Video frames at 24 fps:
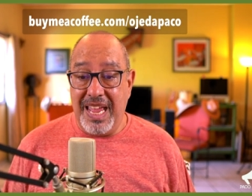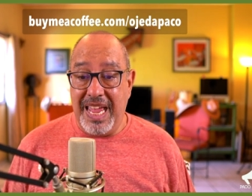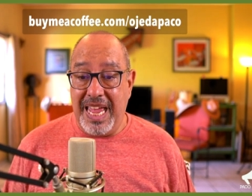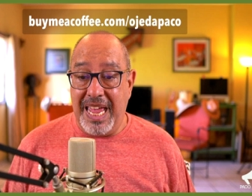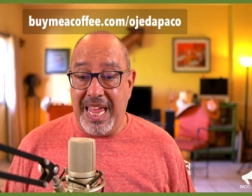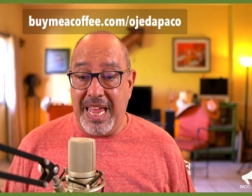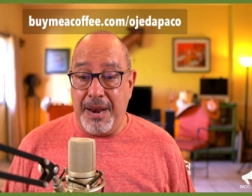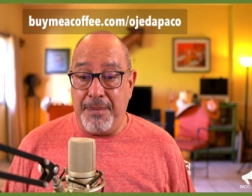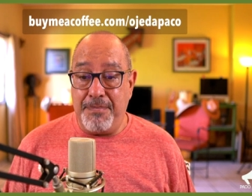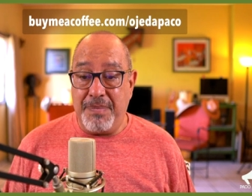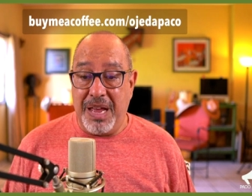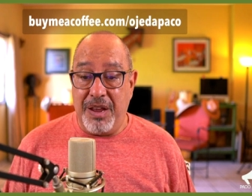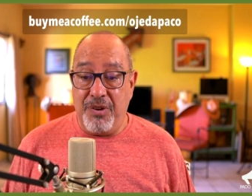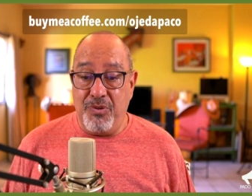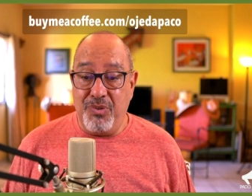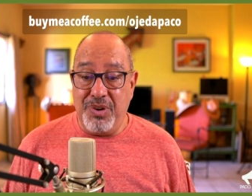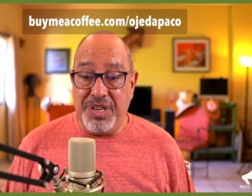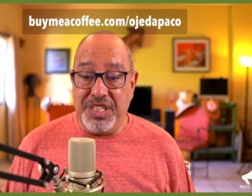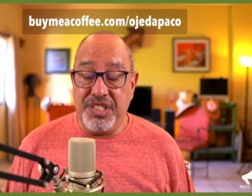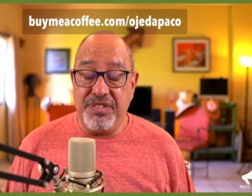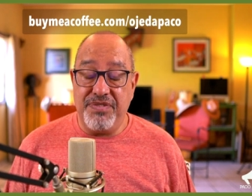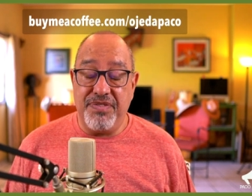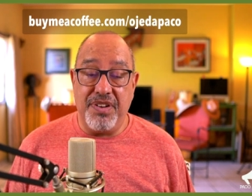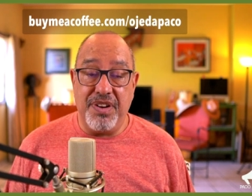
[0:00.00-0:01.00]
And my
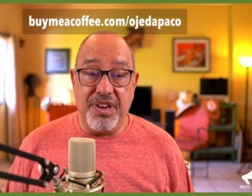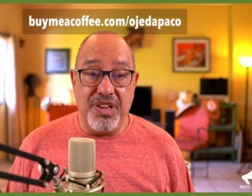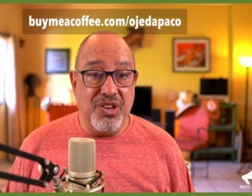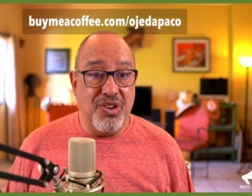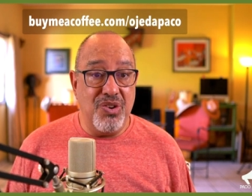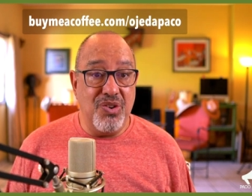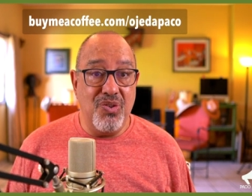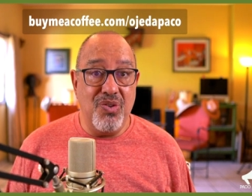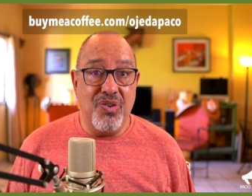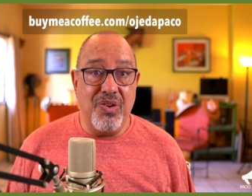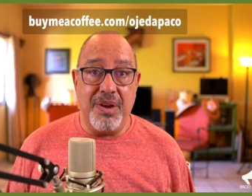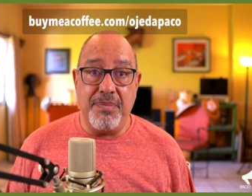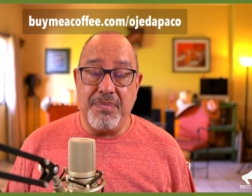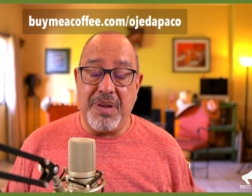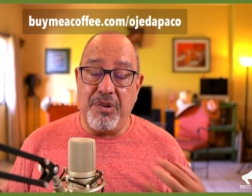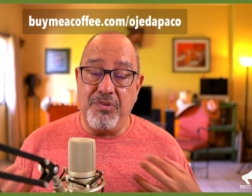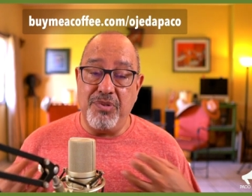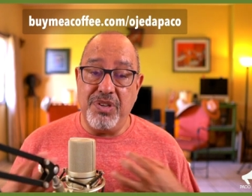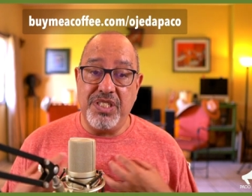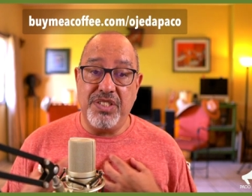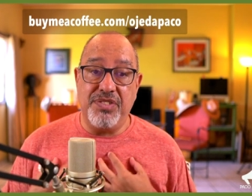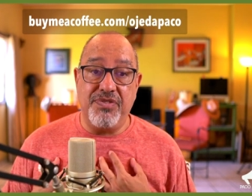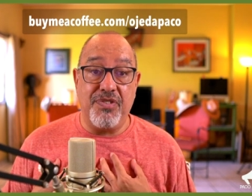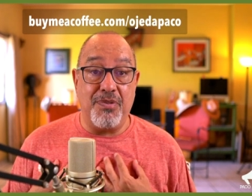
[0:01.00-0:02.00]
wish for you and my
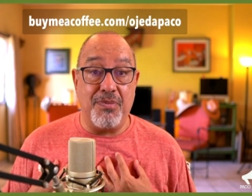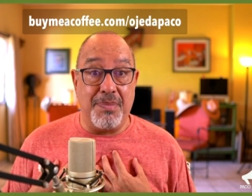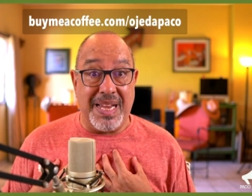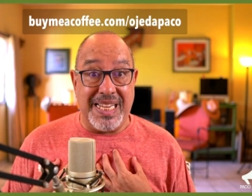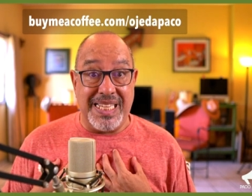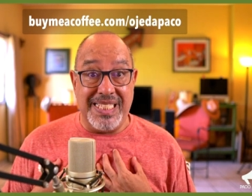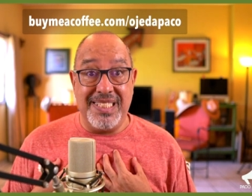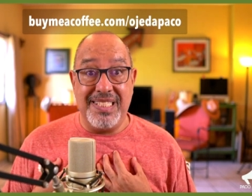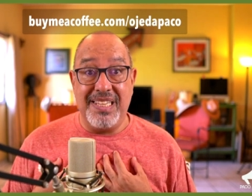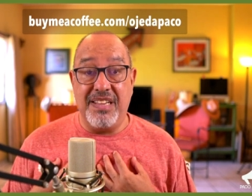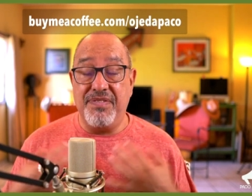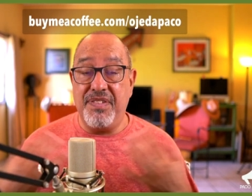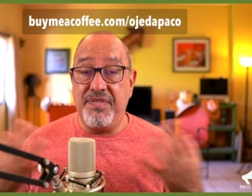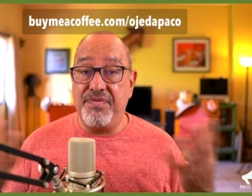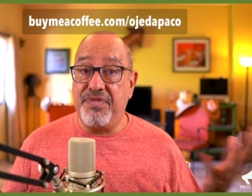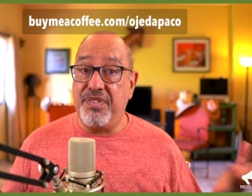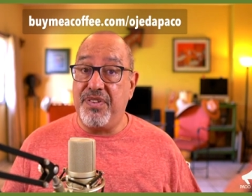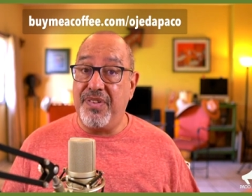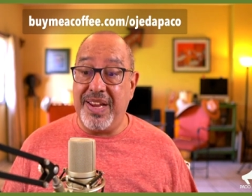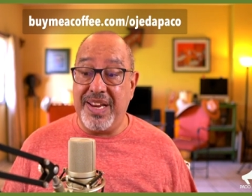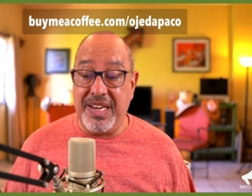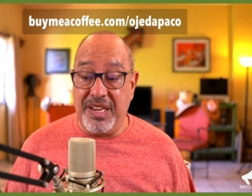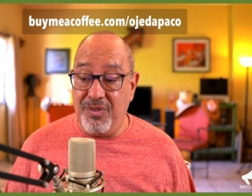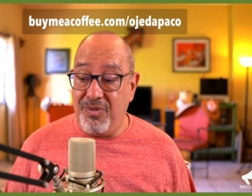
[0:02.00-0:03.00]
wish for myself and
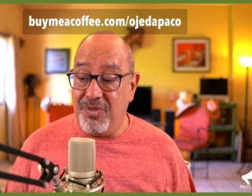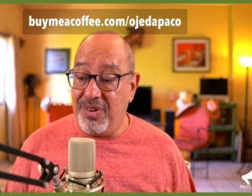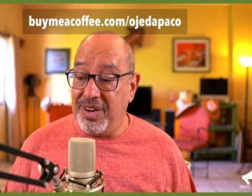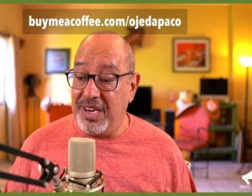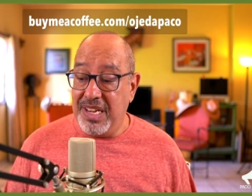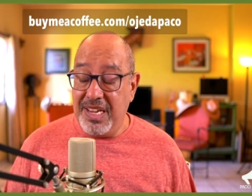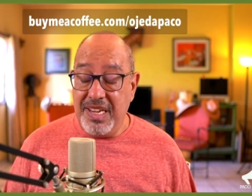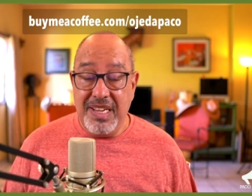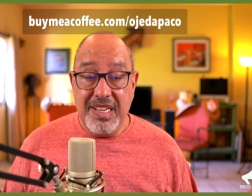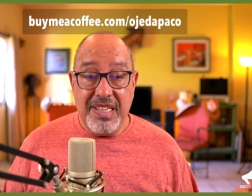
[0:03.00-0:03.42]
for anyone